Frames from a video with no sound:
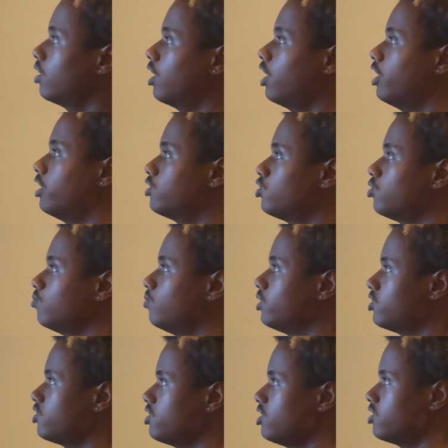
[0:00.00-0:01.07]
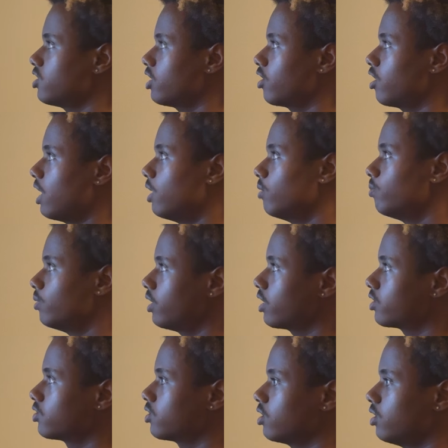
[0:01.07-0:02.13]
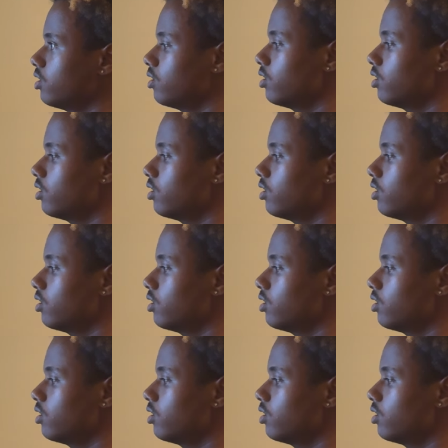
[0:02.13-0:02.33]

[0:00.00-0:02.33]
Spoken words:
And assuming C is like our output, actually.